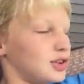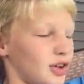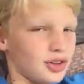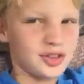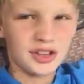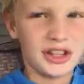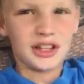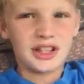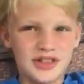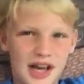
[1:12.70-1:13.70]

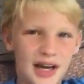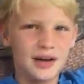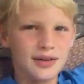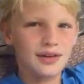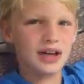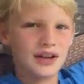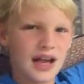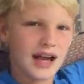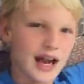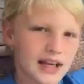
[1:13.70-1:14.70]
trophy, because I
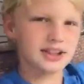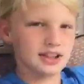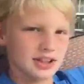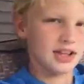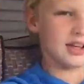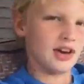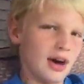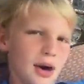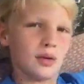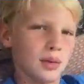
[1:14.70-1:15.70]
actually didn't
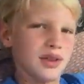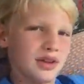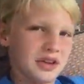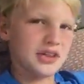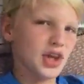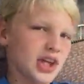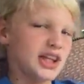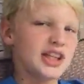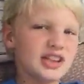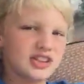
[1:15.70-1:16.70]
know I would win this. I thought
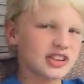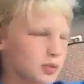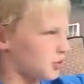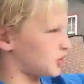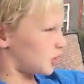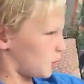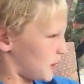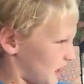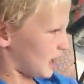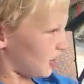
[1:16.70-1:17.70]
Easton was gonna
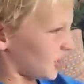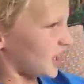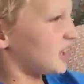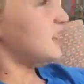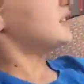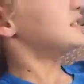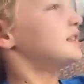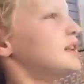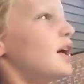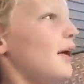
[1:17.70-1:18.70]
win it. I was like,
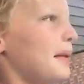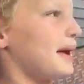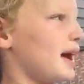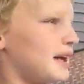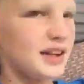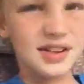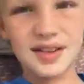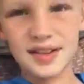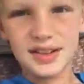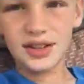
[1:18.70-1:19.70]
oh my god,
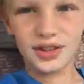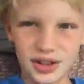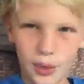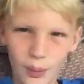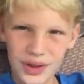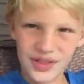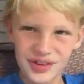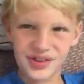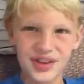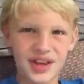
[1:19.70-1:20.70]
Easton, you're gonna win
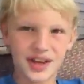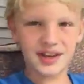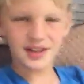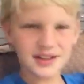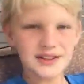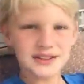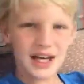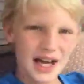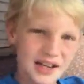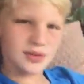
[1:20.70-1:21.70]
this thing.
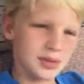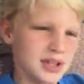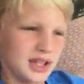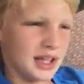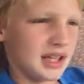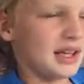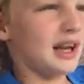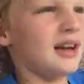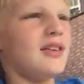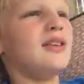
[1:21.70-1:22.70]
I ended up winning it.
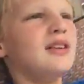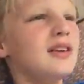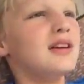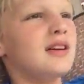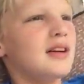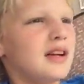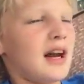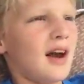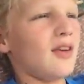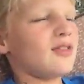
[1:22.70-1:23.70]
Now,
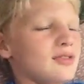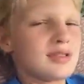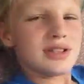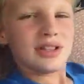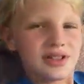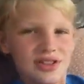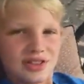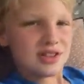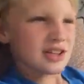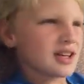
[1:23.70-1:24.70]
I'll
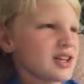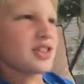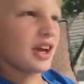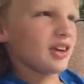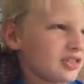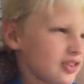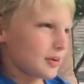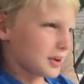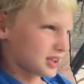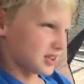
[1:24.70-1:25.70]
just thank
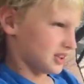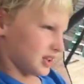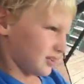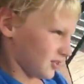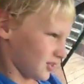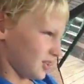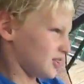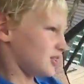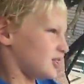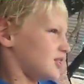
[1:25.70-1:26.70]
so much Kenny for
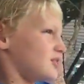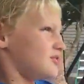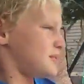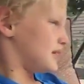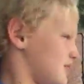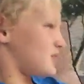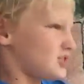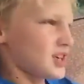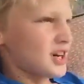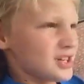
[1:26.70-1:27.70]
being the
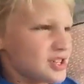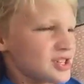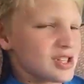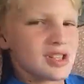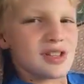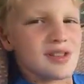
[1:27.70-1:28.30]
judge